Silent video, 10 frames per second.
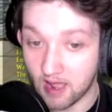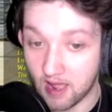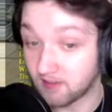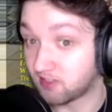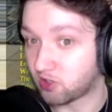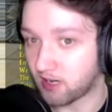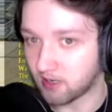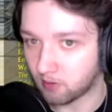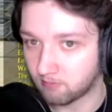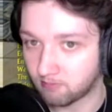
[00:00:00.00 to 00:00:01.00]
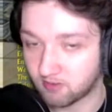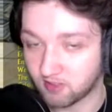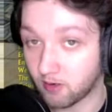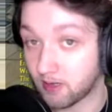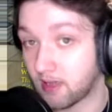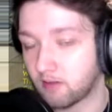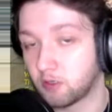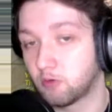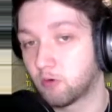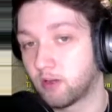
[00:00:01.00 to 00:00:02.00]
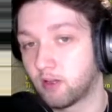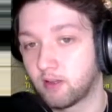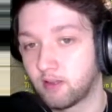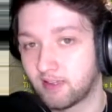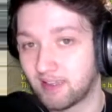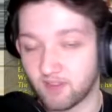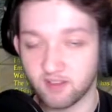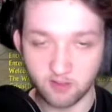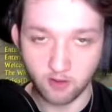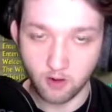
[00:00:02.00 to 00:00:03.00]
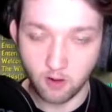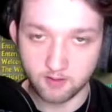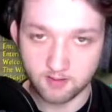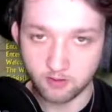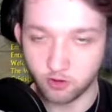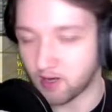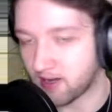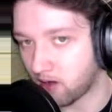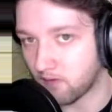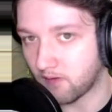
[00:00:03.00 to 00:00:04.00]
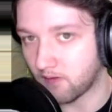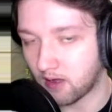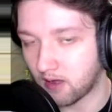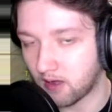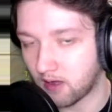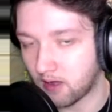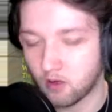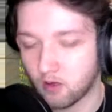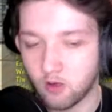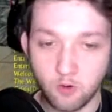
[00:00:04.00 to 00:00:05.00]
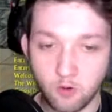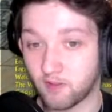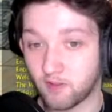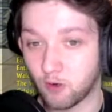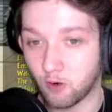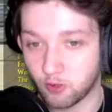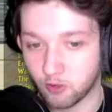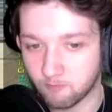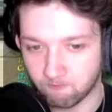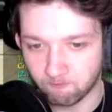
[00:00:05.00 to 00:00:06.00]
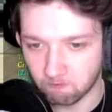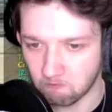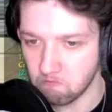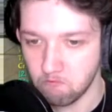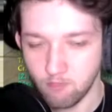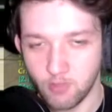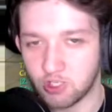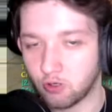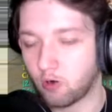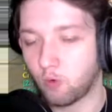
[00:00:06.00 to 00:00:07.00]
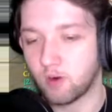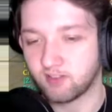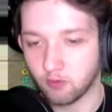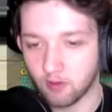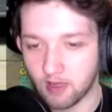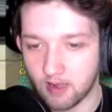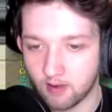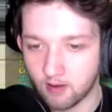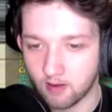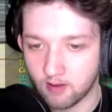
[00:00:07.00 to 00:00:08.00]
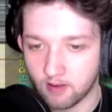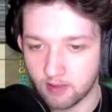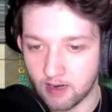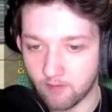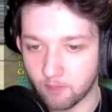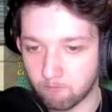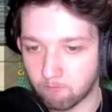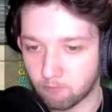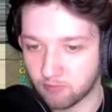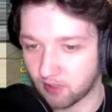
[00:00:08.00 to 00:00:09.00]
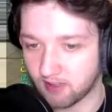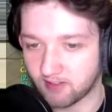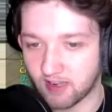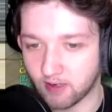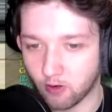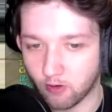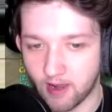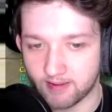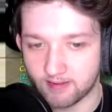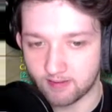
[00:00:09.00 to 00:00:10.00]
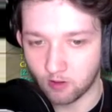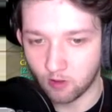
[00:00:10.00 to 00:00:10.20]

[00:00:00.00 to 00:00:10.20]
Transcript: And this is tradable. So again, if you want to get this on an alt and trade it over or buy one off the auction, you can always do that. You then have the Springscent Coronet,